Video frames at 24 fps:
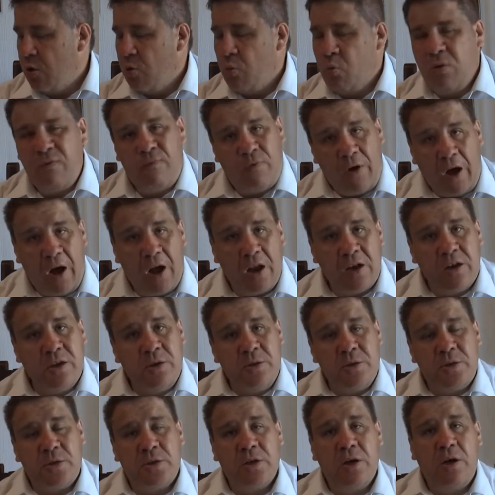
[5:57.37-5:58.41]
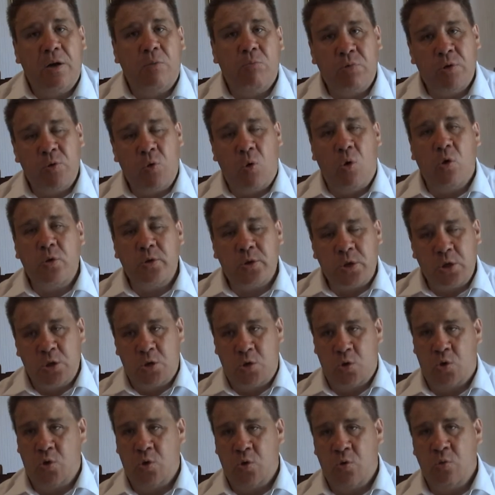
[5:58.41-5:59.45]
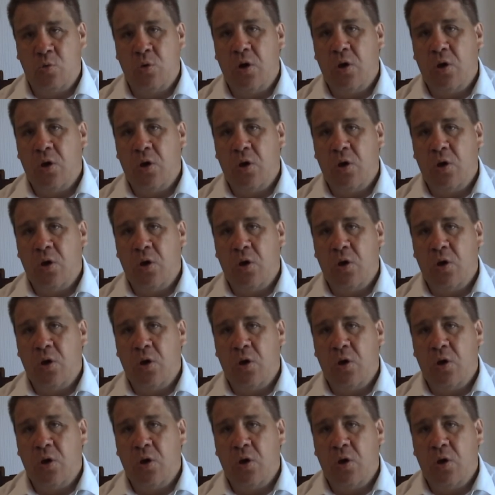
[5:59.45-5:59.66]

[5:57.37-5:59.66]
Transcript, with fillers: with violence, but all to do